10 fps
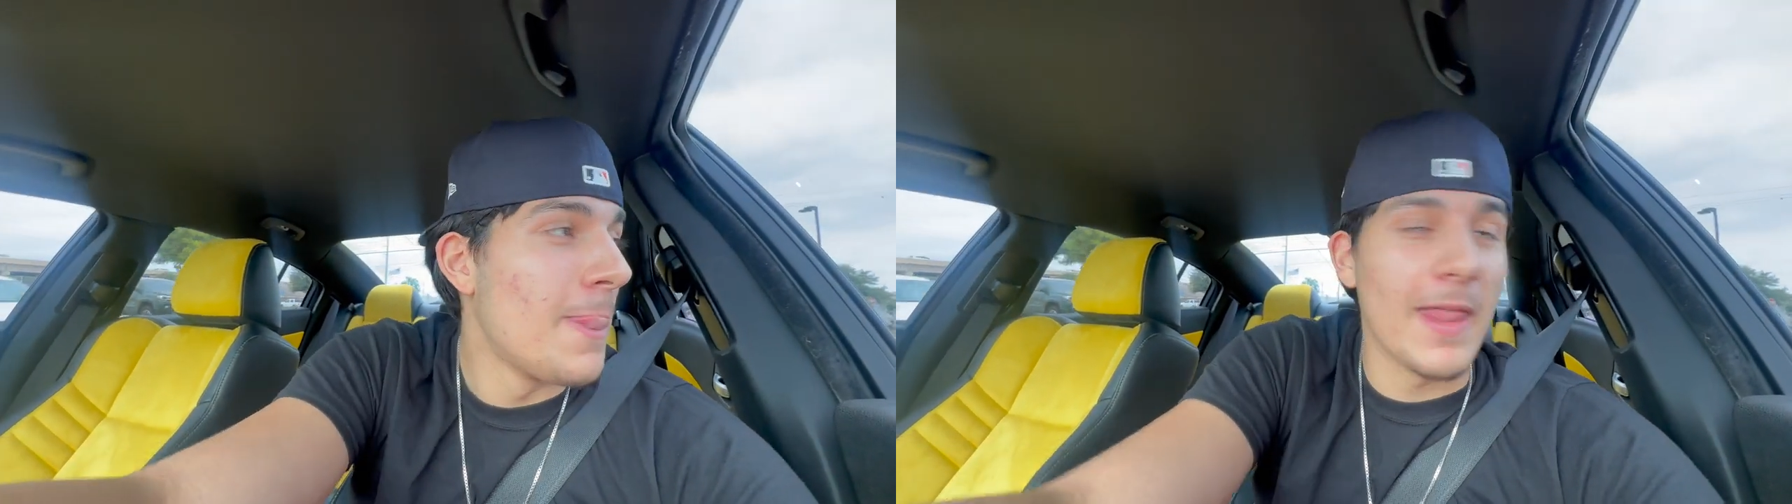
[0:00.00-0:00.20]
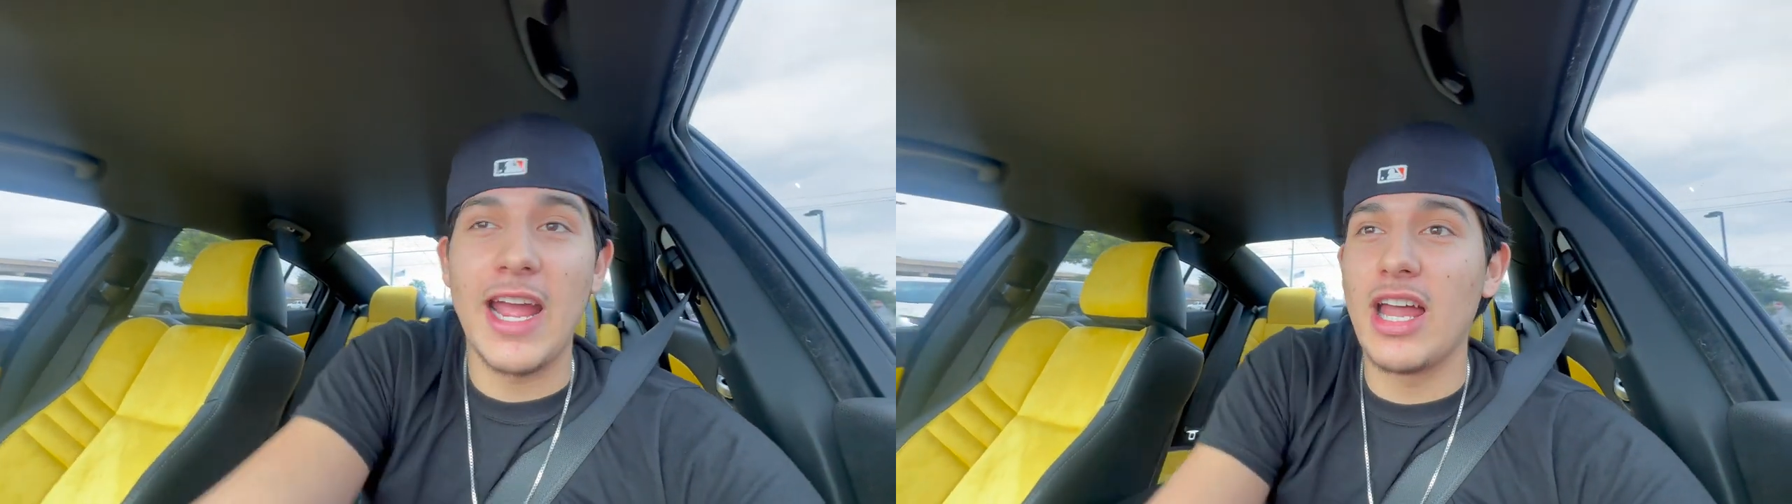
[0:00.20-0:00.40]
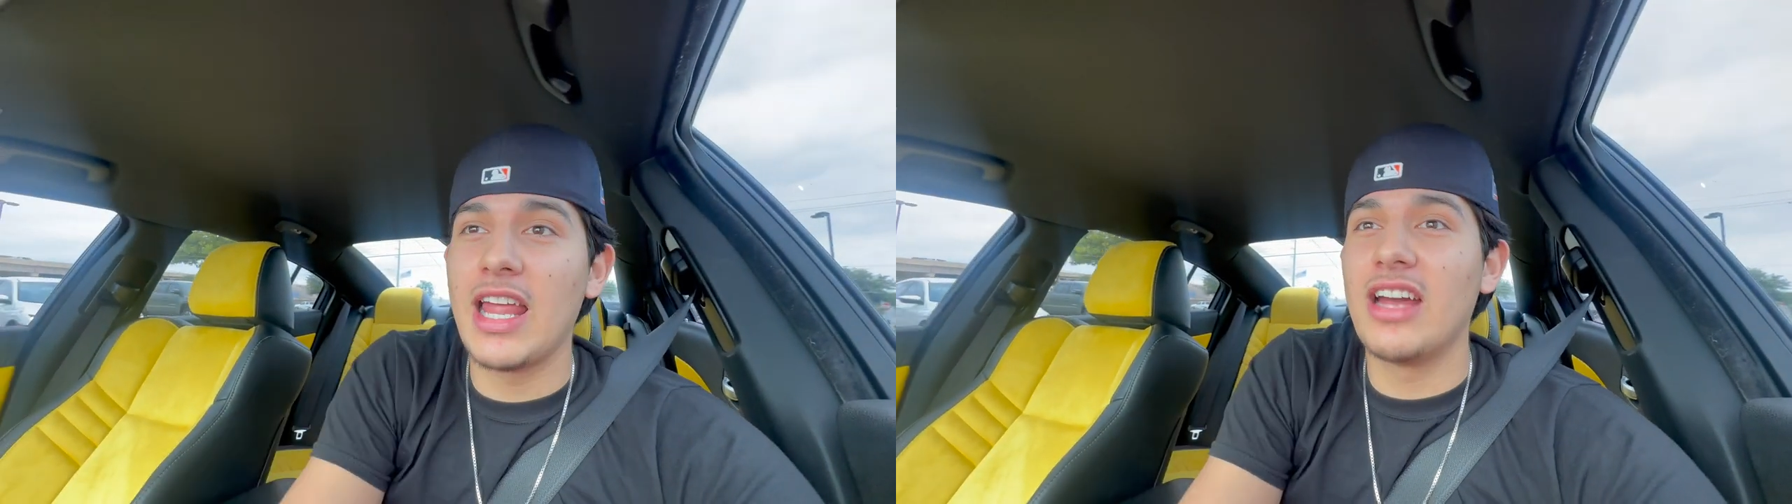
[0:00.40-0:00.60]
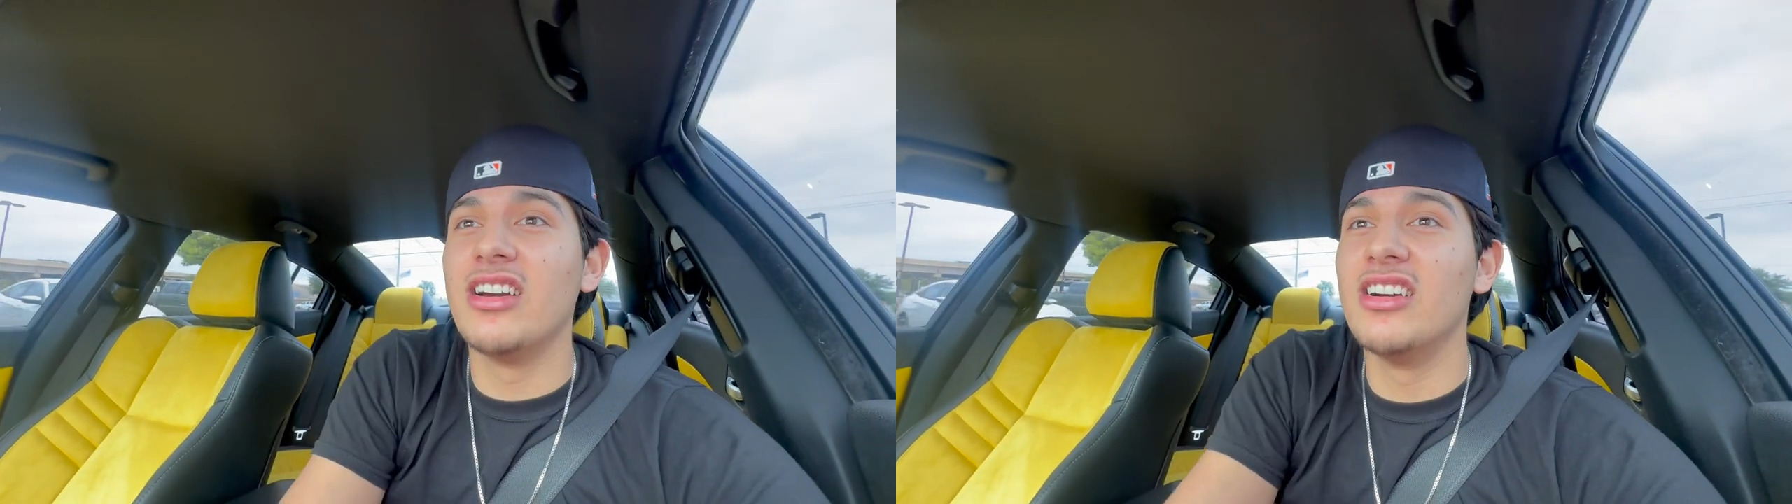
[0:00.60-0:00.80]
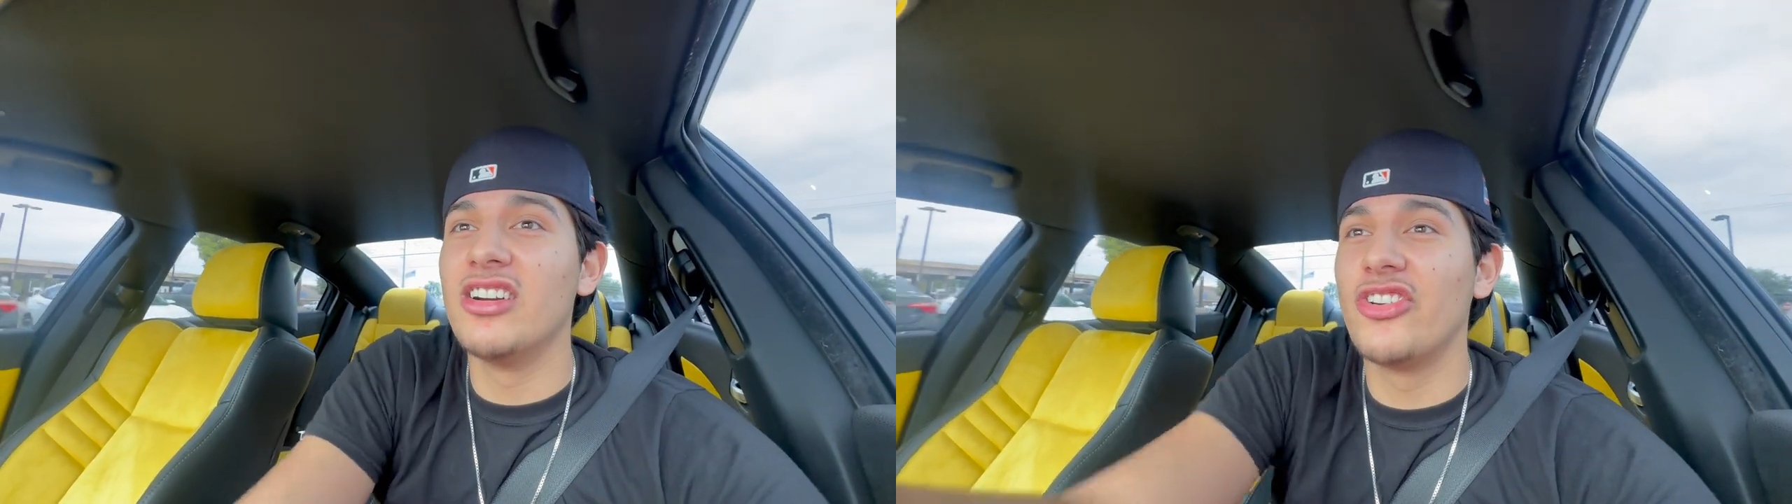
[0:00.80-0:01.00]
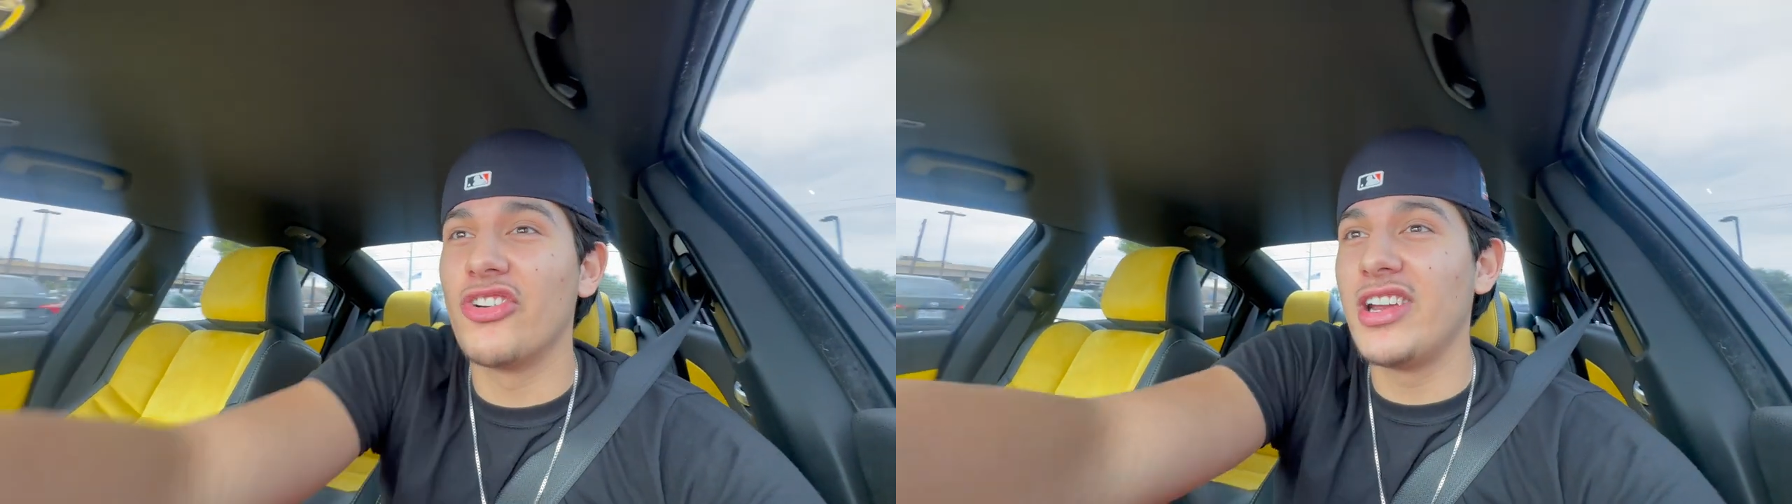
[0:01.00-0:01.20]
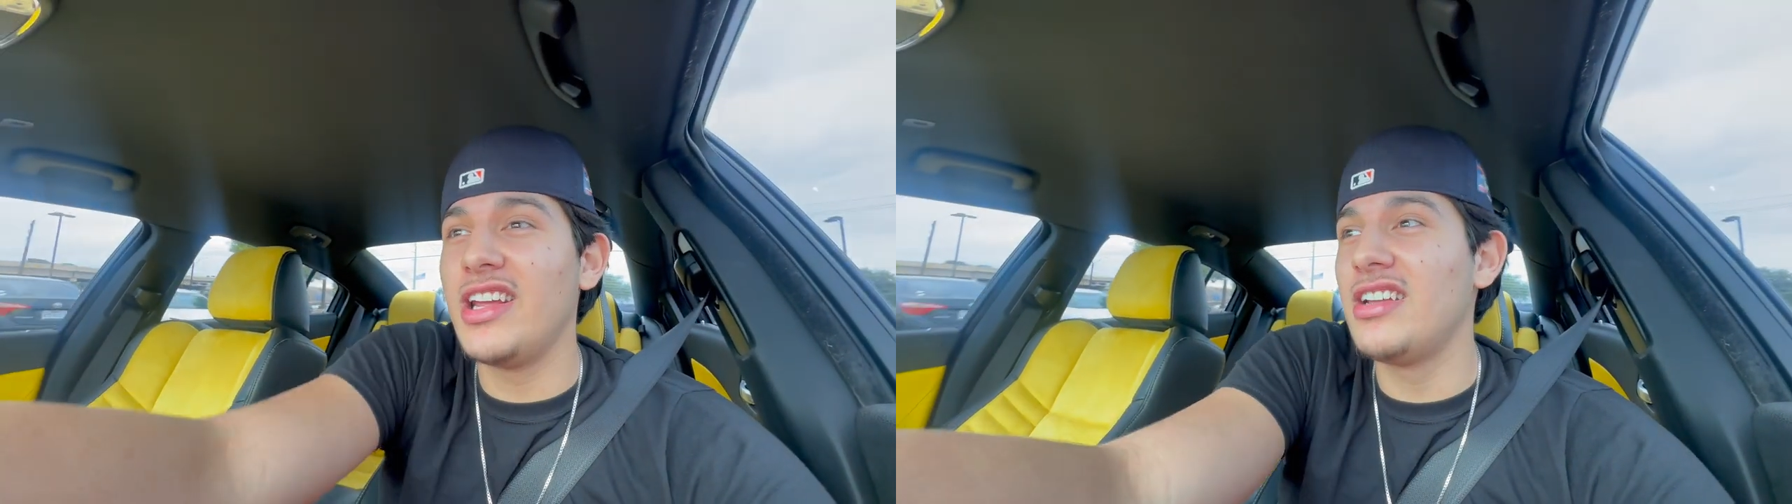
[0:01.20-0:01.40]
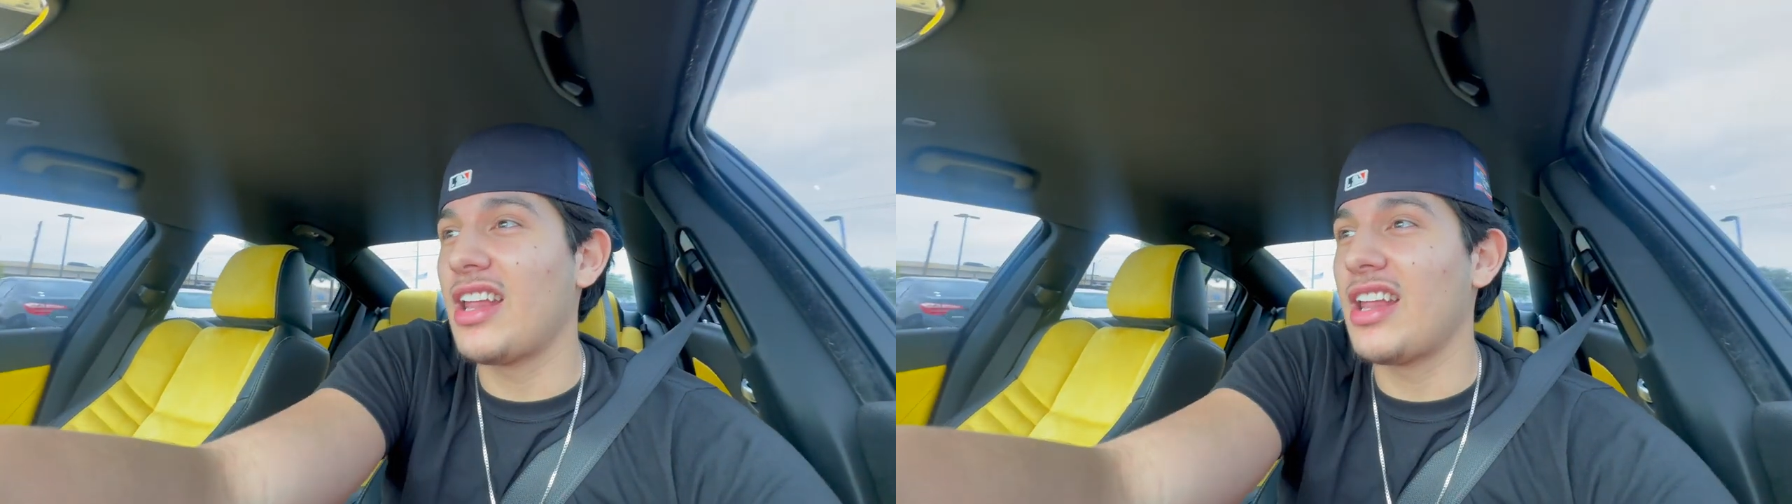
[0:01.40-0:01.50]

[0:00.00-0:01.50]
Like, y'all like, ugh, green?